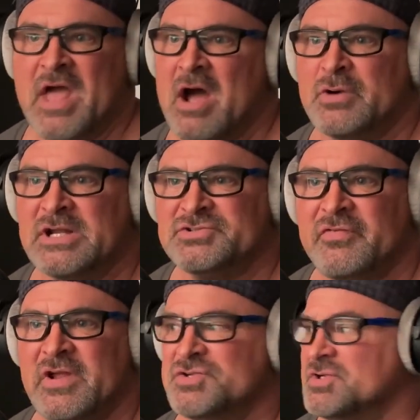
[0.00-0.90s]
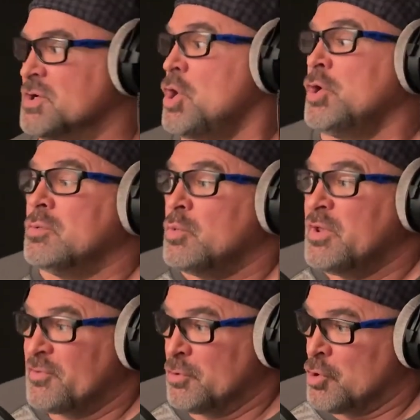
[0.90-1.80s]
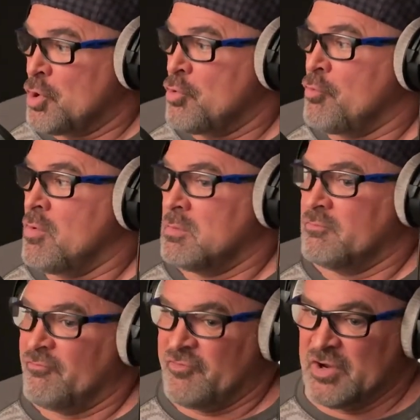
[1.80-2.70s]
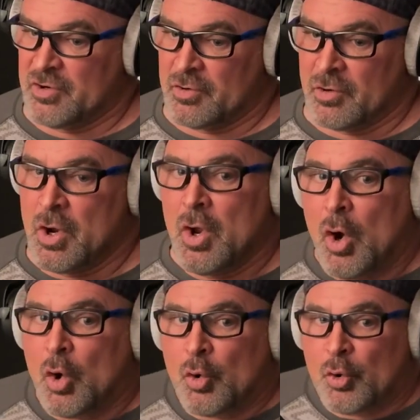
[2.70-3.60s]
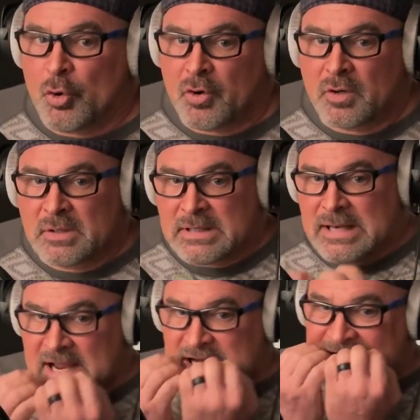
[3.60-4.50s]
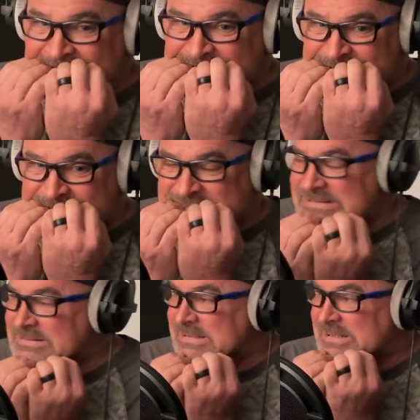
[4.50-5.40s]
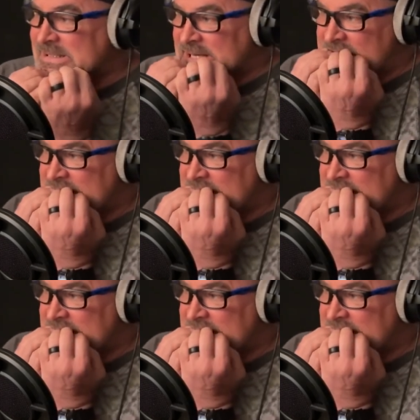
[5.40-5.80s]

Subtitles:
reservation, with no fear, or like, oh God,